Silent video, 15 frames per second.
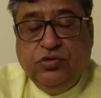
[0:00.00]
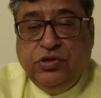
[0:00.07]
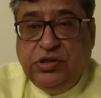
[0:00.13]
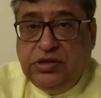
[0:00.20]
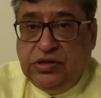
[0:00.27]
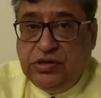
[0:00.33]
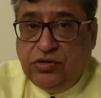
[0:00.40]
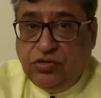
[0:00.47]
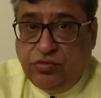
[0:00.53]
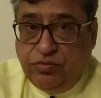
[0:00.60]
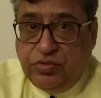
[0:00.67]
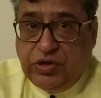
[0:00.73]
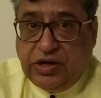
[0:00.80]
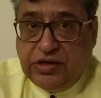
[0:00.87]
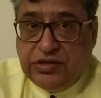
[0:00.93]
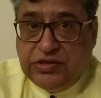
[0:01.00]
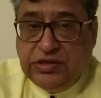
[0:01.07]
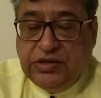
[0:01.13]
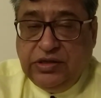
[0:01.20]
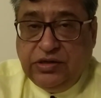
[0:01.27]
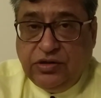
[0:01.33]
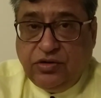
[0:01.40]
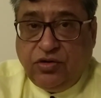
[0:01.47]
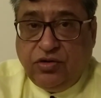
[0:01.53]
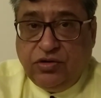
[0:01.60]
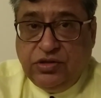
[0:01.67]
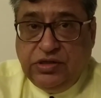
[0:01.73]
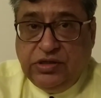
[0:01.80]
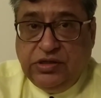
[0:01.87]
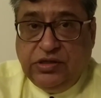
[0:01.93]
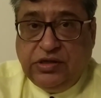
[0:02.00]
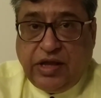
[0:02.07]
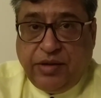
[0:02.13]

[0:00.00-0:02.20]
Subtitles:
the Kumbh Rashi or the